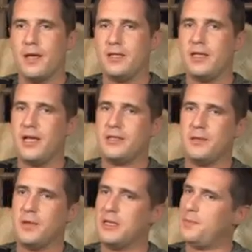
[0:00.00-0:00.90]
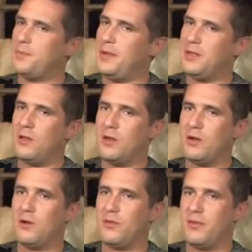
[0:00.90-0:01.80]
It's it's a it's a big
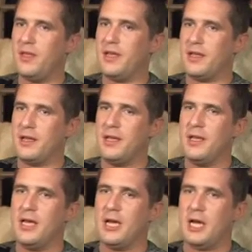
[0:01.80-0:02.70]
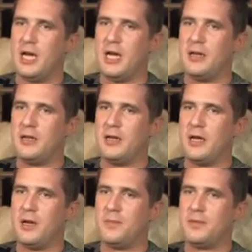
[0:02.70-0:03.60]
long old thing, and
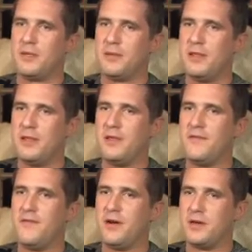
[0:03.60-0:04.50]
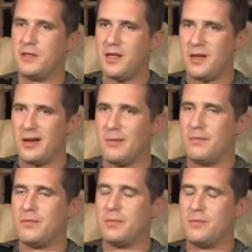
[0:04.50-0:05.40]
um, something that fucked up,